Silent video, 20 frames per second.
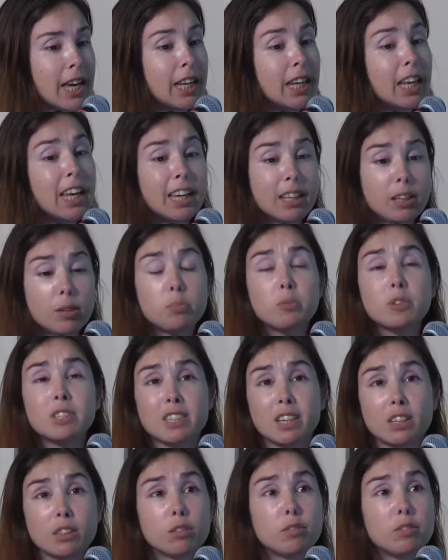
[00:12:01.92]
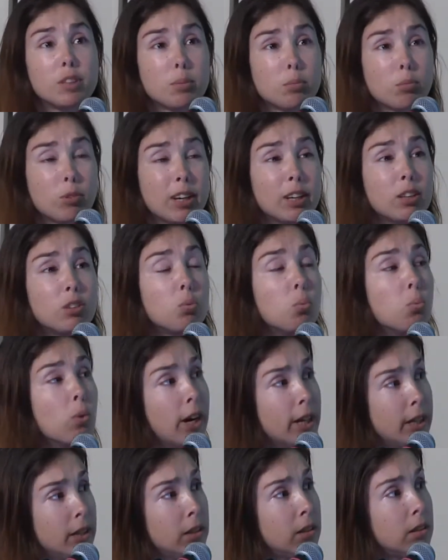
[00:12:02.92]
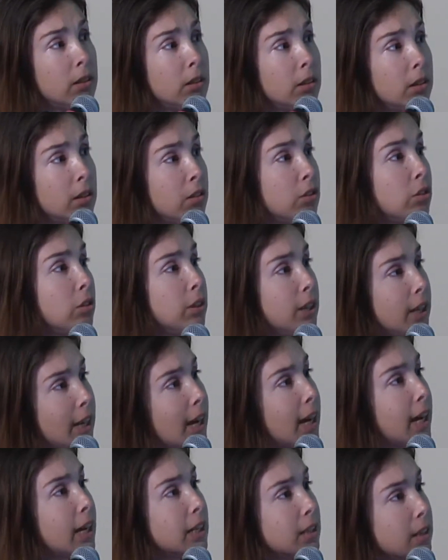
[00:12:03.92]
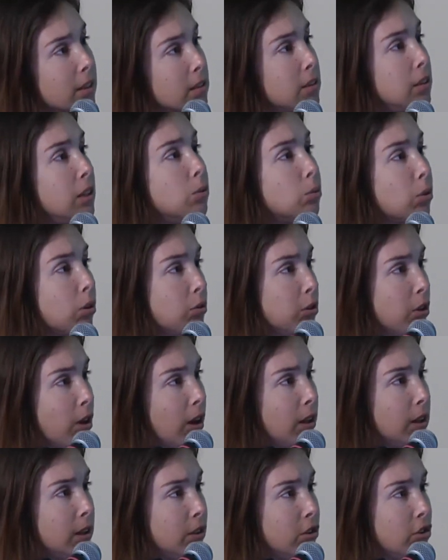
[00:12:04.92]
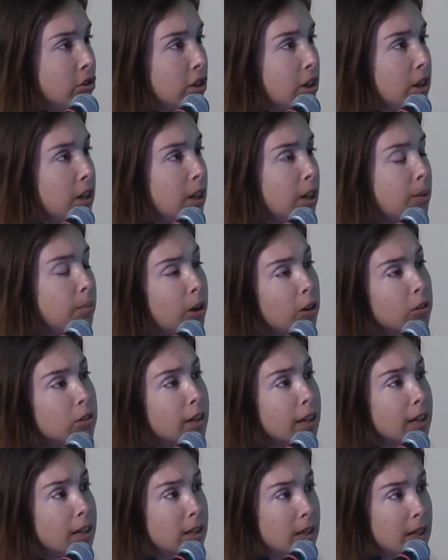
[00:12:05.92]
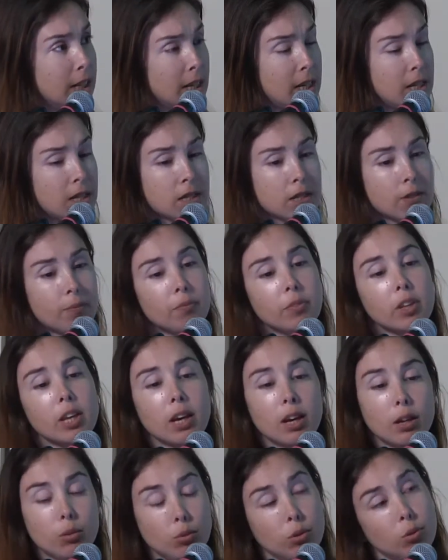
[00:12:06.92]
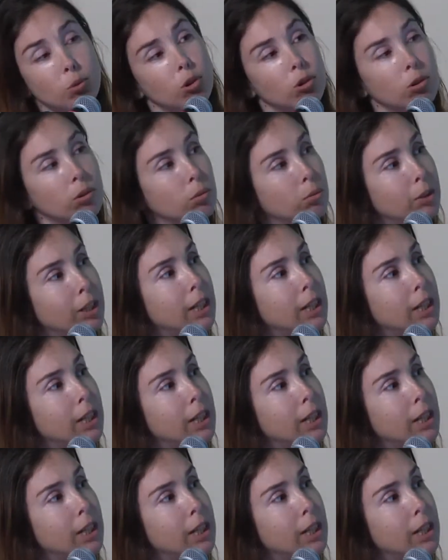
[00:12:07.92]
And 80% of them ranked 1. So they had 0 knowledge about ALS. And we were